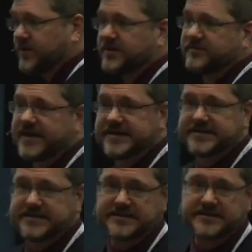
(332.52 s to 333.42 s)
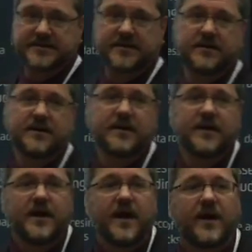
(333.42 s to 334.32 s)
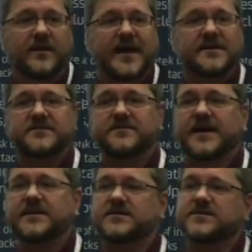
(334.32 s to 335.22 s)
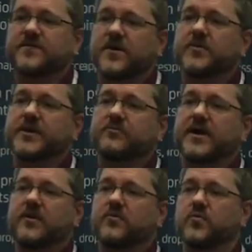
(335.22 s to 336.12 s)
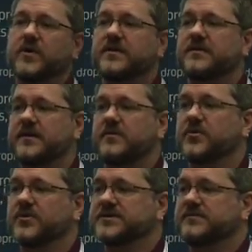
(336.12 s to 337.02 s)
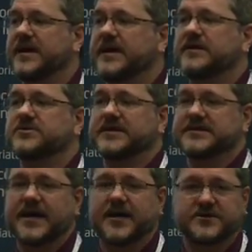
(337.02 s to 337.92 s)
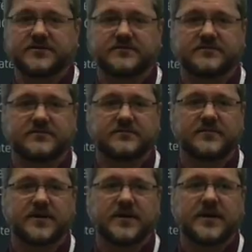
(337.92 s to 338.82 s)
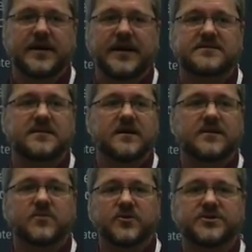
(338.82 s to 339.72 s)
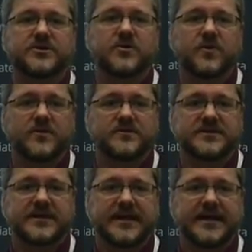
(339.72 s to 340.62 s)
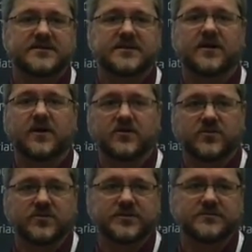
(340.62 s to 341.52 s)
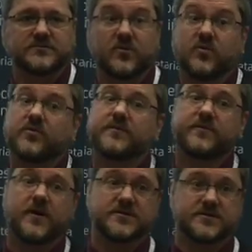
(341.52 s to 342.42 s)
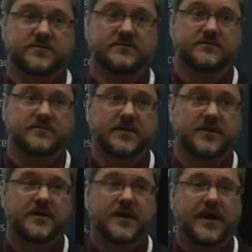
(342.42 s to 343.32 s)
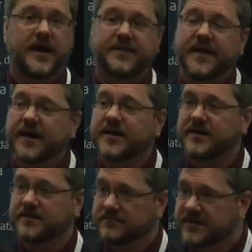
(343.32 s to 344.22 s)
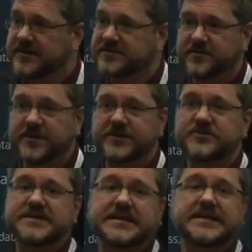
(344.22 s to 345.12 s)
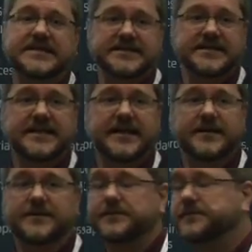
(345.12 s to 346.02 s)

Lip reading: the device is. And that device is following around with the person making the transaction. It's not the merchant who owns it, it's the cardholder or the fraudster. And that can lead to very interesting things in the data.